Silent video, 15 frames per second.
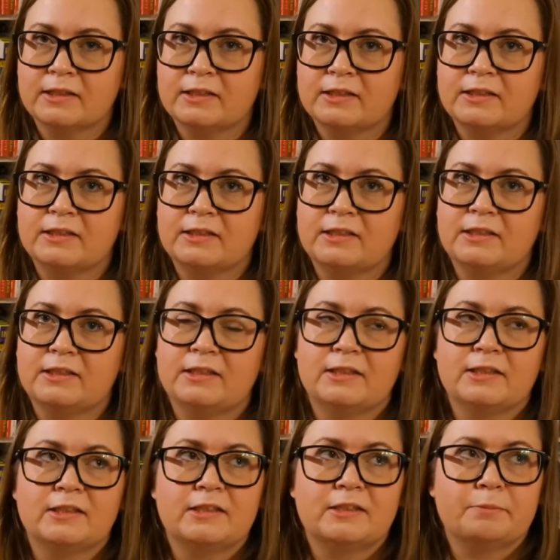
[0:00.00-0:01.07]
She
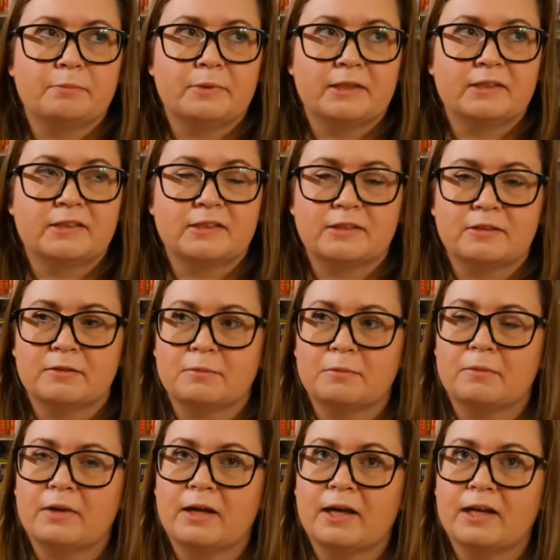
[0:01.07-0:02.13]
depicts
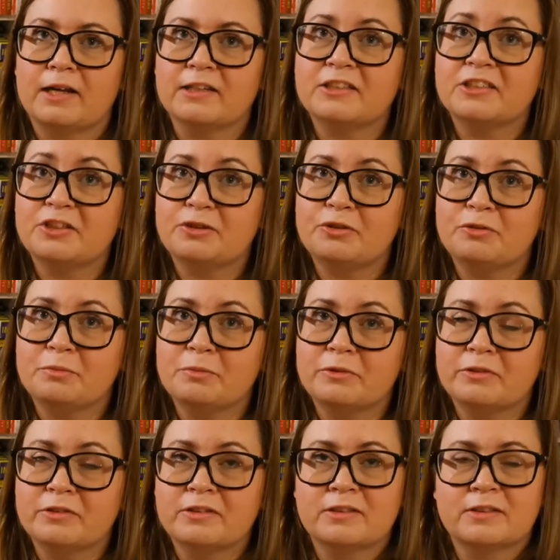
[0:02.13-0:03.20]
them as
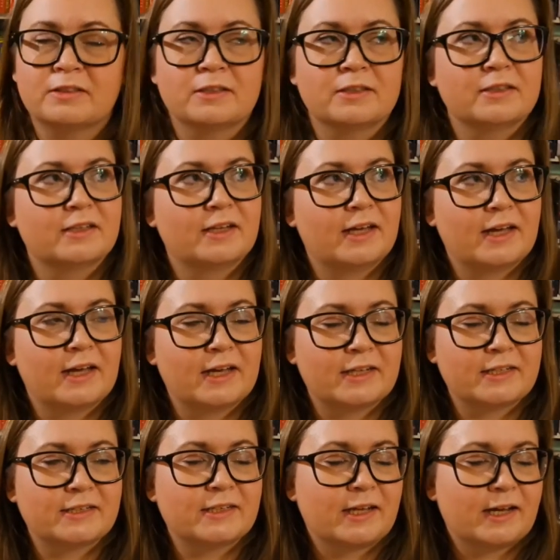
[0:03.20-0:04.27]
humans
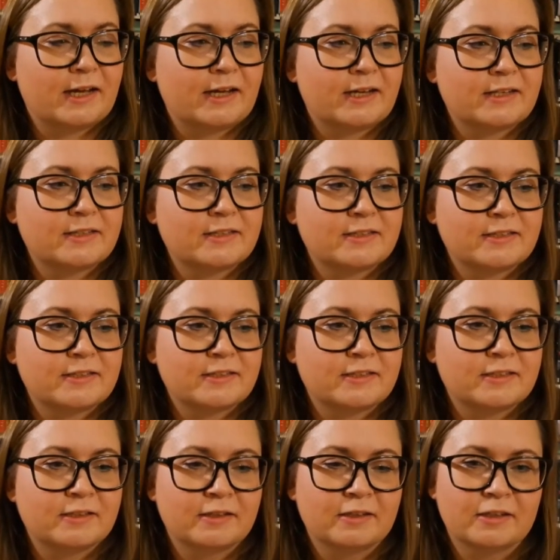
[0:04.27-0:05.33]
and
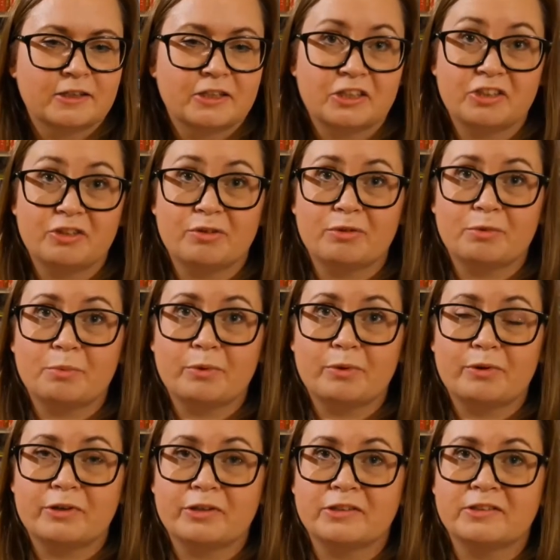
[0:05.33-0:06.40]
as young
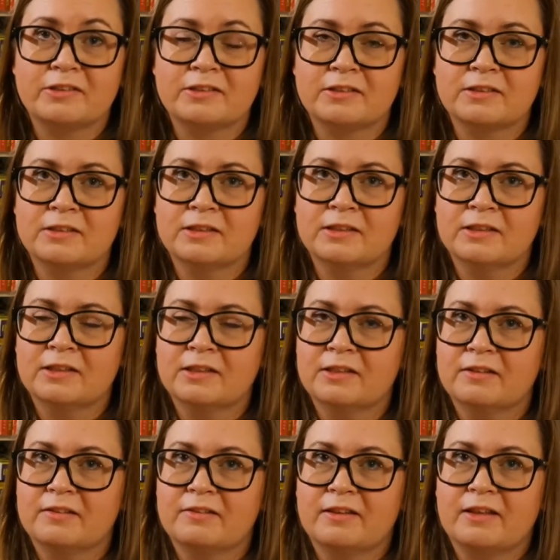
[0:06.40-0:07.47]
boys
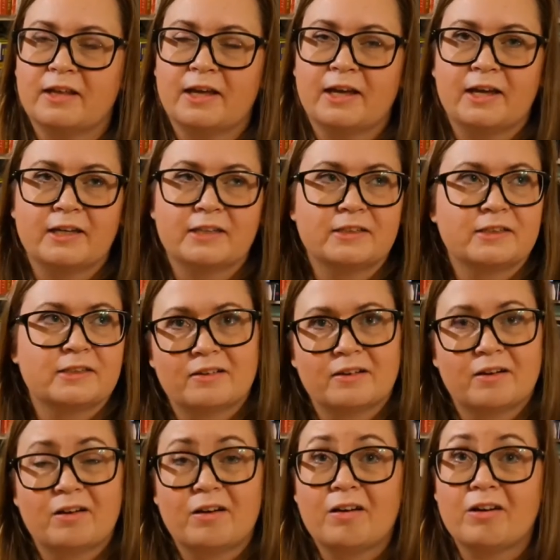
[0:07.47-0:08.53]
that
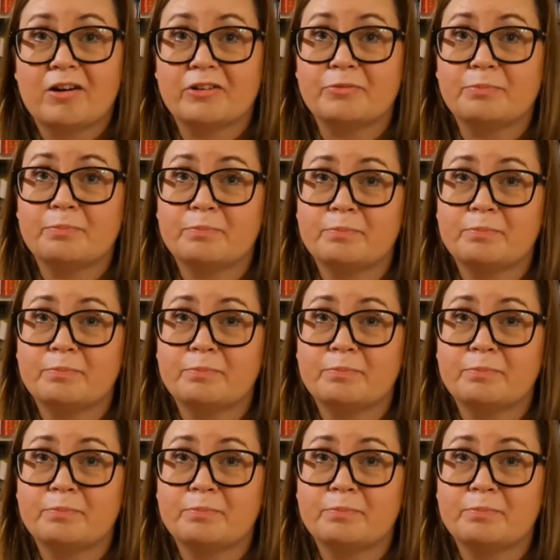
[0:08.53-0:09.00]
aren't